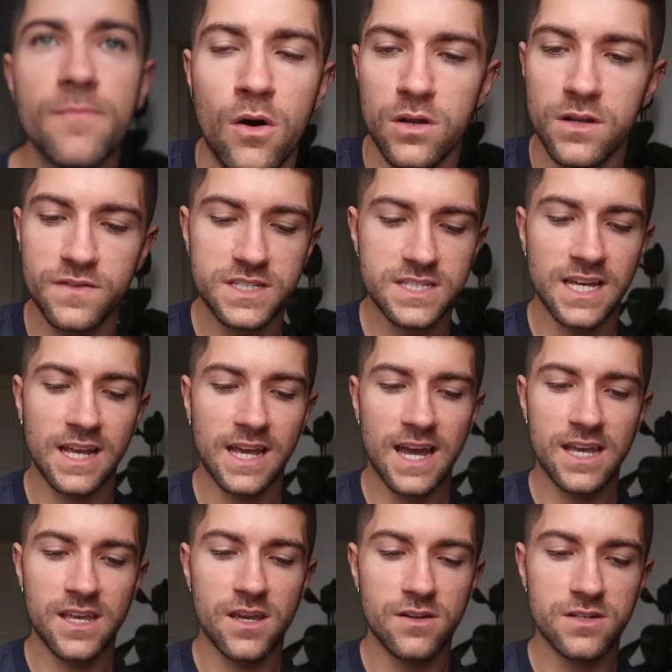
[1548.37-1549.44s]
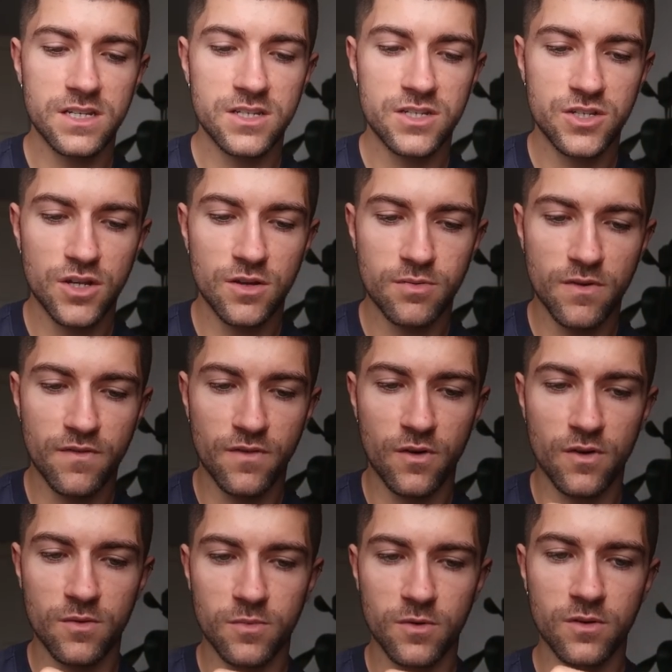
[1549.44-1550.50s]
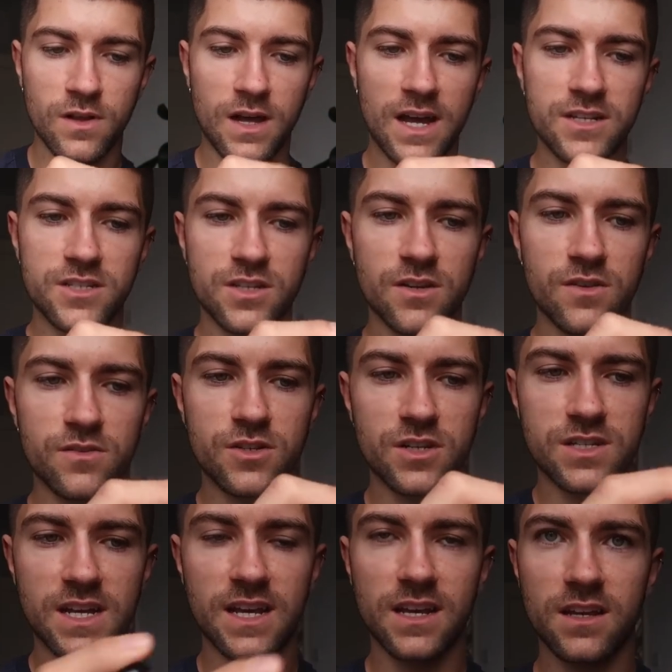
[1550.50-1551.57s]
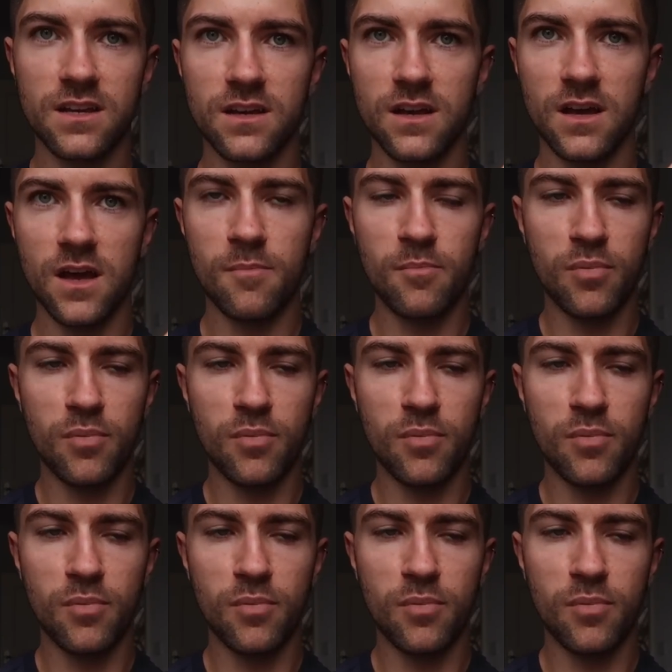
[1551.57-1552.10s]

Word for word: All of the skincare I use is super affordable. I do just like a